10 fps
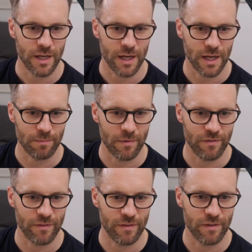um,
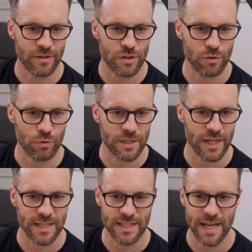sort
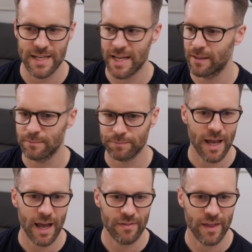it ascending.
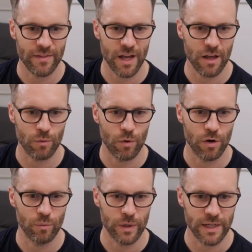And then the other
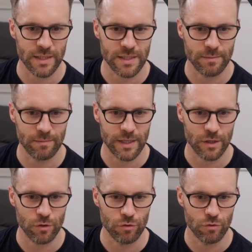one we can simply
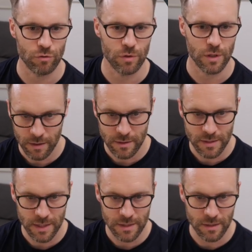call
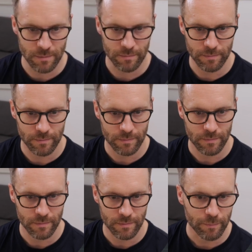system
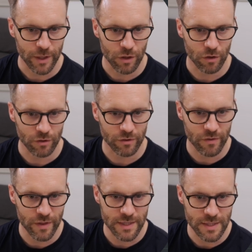because
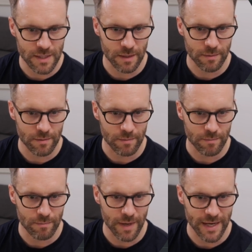this
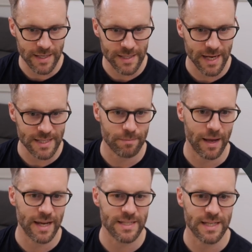main
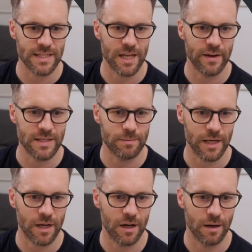database is going to
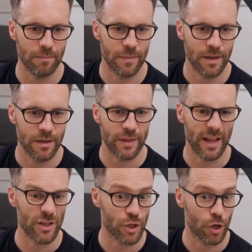become, put that
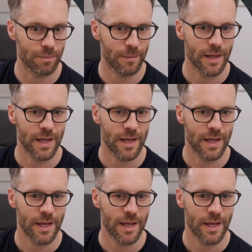at the top,